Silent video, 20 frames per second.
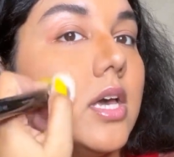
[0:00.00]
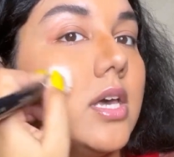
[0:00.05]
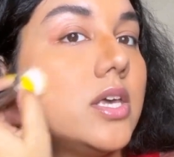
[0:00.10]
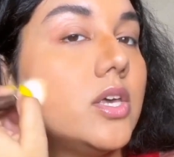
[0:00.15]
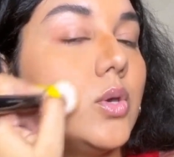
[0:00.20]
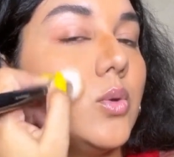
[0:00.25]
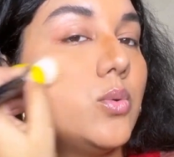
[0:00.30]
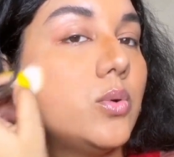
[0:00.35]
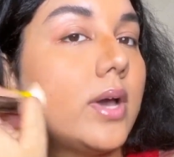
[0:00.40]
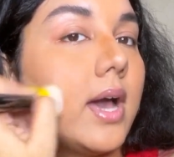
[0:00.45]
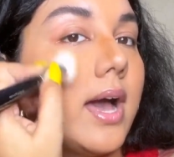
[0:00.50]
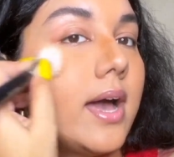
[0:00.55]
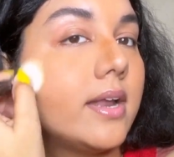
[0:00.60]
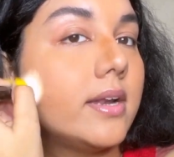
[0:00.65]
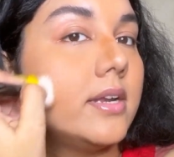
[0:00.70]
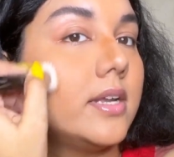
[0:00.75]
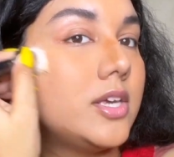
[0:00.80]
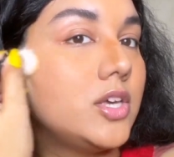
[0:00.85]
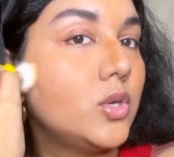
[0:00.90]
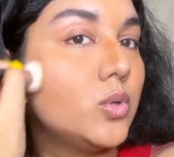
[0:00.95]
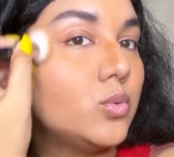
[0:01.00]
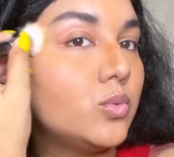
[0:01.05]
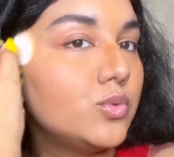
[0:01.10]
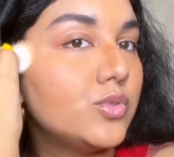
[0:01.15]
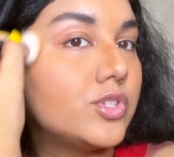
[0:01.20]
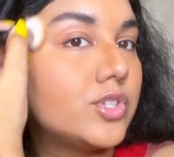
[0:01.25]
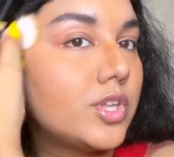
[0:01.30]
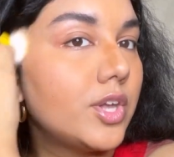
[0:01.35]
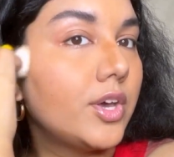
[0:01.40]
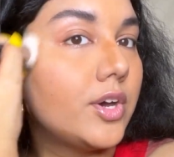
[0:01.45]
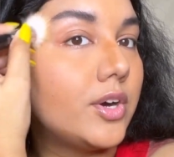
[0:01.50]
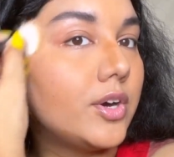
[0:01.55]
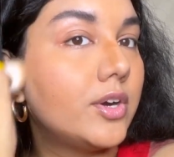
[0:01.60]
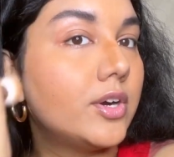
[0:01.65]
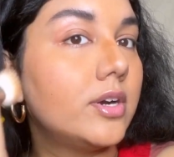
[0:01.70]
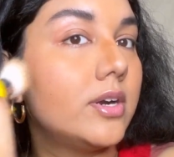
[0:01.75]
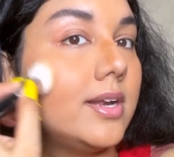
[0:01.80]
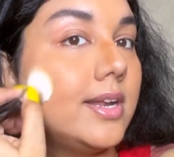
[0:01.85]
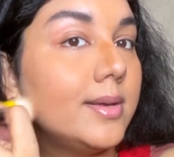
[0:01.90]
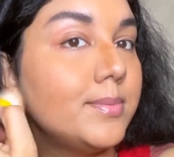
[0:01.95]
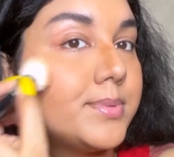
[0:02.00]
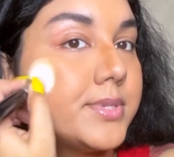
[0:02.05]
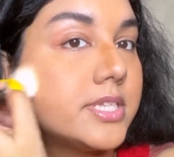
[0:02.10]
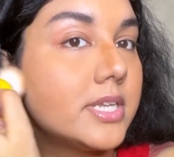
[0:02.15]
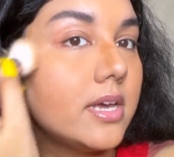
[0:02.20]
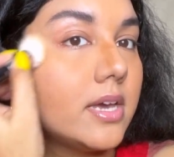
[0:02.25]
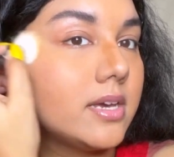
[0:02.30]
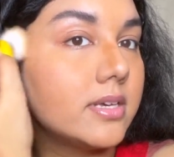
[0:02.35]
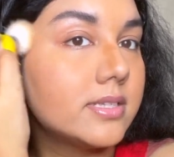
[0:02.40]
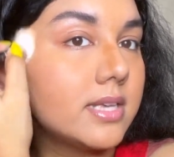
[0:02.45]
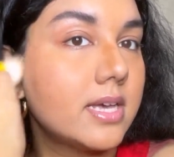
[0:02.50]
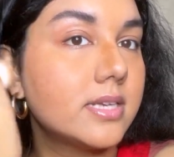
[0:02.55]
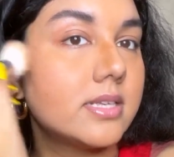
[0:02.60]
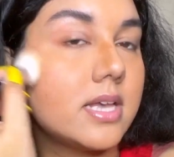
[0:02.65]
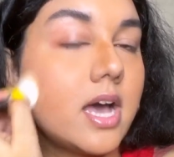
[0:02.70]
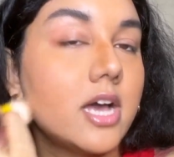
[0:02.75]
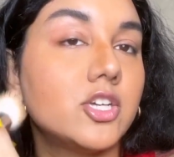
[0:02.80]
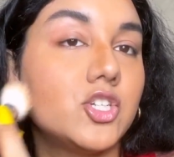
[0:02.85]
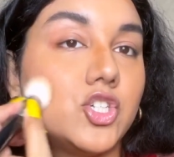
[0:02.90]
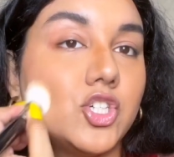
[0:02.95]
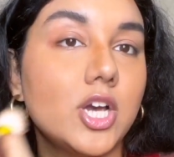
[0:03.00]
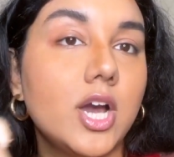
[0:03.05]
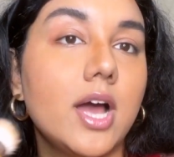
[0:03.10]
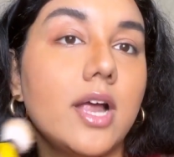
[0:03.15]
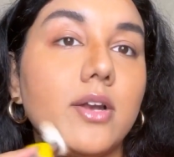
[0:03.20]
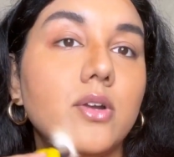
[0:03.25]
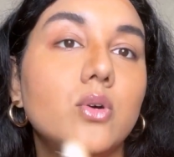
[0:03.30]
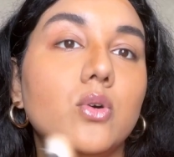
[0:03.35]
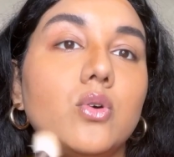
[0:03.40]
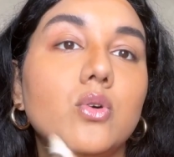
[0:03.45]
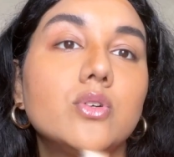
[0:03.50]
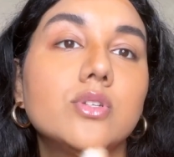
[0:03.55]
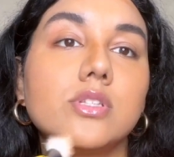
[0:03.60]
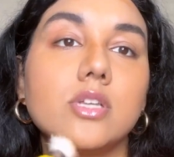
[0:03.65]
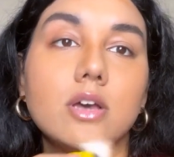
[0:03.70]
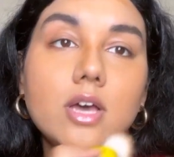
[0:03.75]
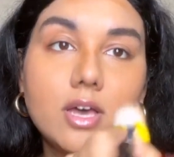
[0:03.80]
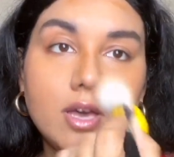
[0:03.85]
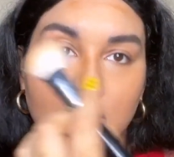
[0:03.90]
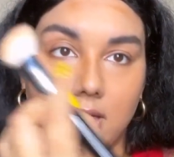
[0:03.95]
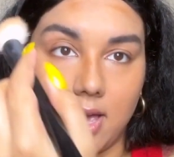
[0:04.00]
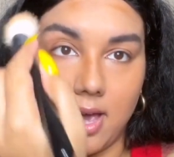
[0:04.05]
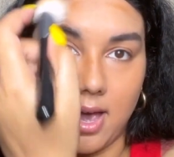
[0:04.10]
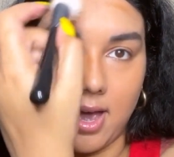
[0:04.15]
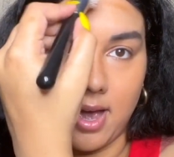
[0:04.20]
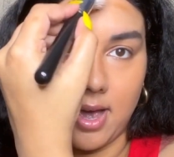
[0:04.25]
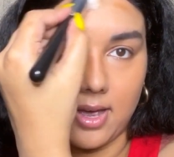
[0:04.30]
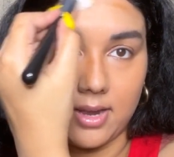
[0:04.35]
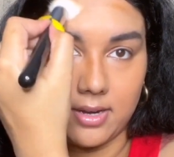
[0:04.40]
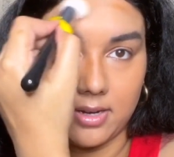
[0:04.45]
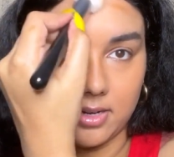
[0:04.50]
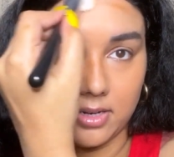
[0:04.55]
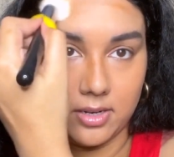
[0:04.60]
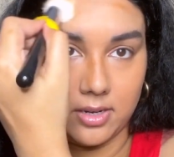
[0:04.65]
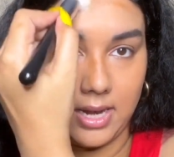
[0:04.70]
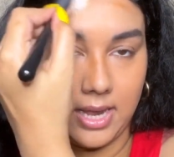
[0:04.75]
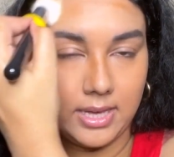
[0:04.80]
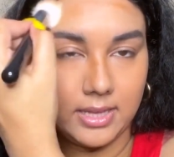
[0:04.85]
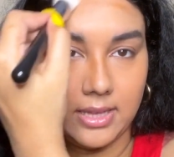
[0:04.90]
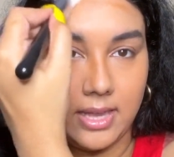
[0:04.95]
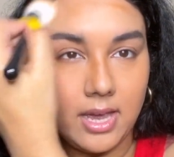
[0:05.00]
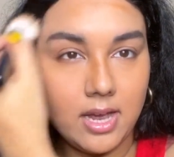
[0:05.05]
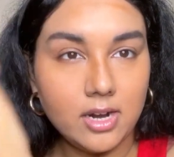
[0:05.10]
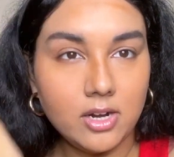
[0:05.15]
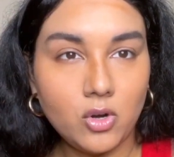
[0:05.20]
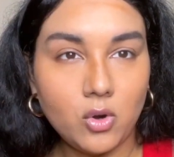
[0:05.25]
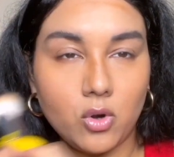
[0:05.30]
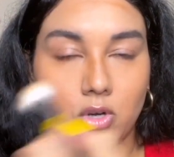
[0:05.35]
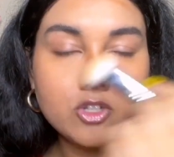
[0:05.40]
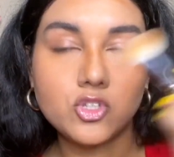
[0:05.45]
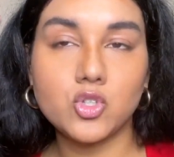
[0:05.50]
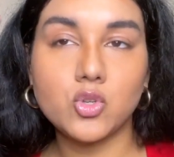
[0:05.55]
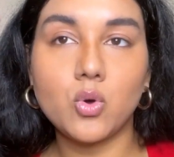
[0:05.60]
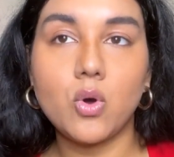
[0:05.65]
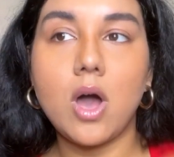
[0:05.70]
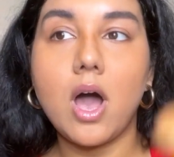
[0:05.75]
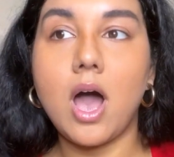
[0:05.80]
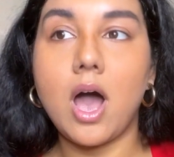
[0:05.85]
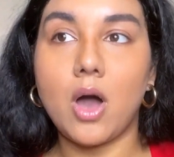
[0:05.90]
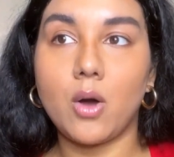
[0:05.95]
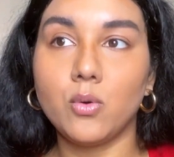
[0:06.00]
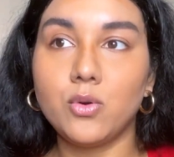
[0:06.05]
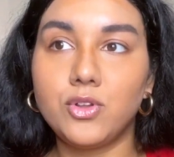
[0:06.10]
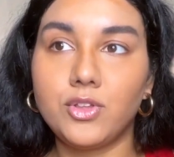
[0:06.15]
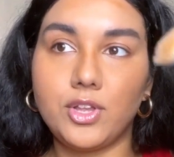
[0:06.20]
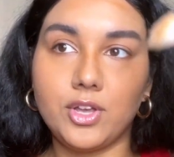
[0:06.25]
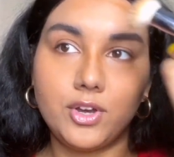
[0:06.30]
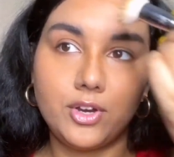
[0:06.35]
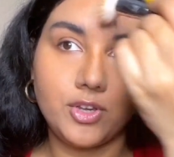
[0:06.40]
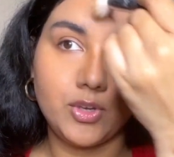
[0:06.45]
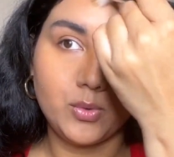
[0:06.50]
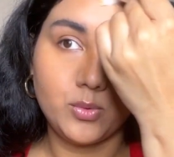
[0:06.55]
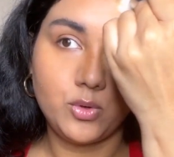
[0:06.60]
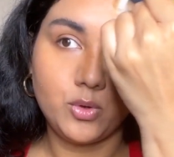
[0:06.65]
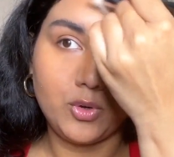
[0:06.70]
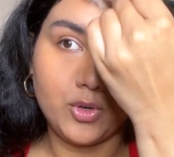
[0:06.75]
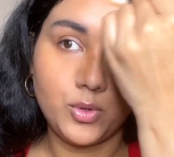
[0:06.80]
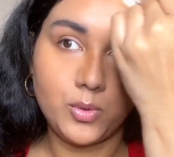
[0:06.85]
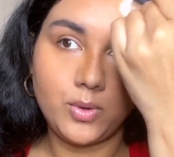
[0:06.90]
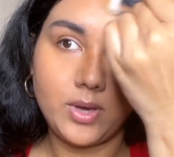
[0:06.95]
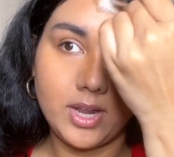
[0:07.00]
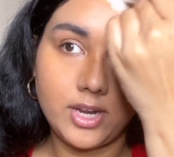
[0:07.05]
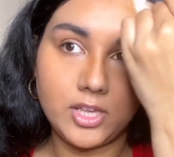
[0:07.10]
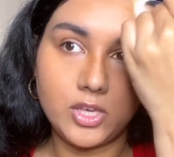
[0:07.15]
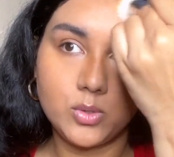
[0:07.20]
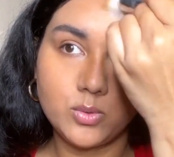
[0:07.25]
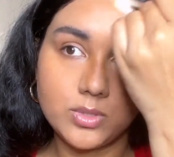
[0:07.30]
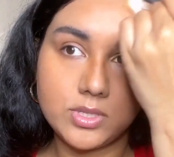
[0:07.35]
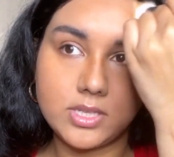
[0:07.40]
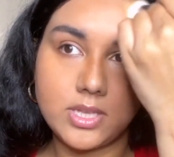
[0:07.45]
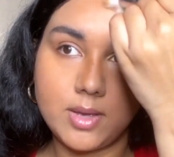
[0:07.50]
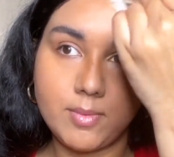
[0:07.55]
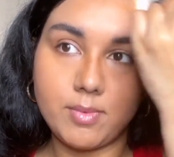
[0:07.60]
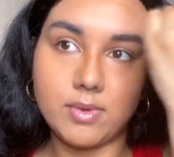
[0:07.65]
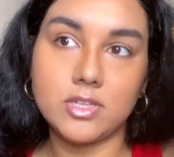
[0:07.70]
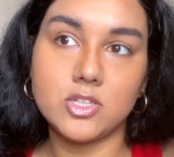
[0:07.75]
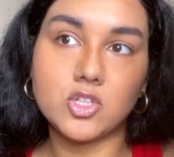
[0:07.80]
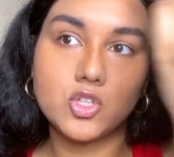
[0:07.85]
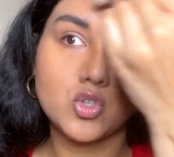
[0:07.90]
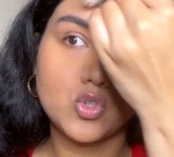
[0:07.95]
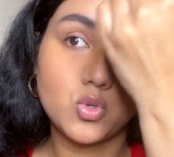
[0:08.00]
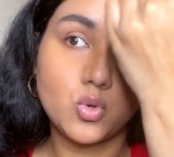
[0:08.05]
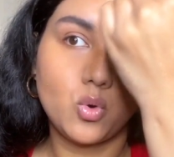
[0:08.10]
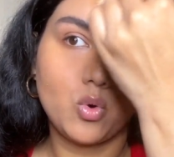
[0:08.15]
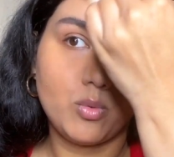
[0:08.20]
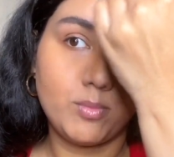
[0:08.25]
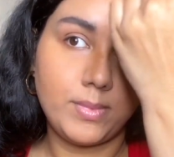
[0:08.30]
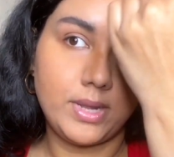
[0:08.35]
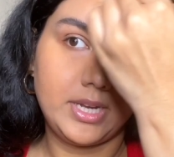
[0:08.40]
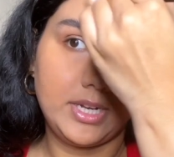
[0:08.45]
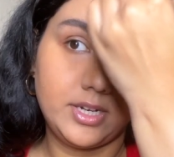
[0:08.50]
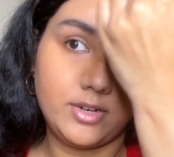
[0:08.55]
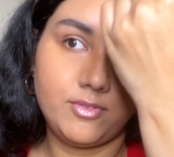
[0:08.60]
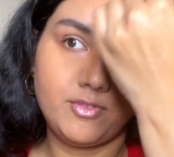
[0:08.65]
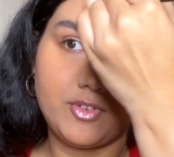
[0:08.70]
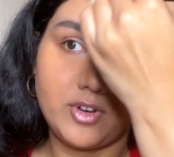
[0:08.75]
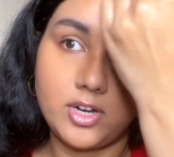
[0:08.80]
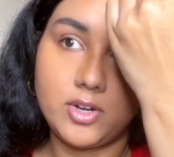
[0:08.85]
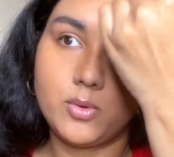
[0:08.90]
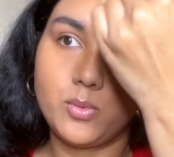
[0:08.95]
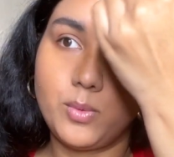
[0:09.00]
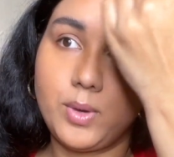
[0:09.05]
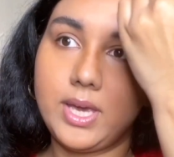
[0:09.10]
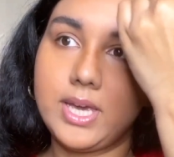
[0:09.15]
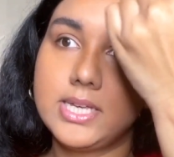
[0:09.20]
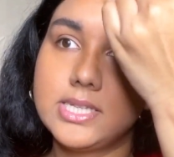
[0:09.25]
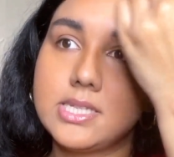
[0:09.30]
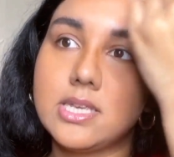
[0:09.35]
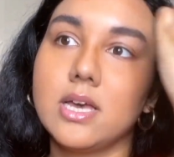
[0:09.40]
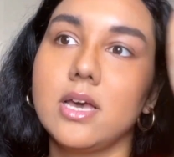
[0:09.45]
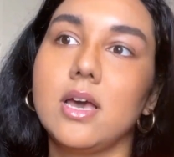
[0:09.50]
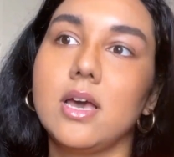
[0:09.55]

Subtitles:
You can use their lipsticks as eyeshadows, and like they are not so out there, you know. You can use them in so many different ways,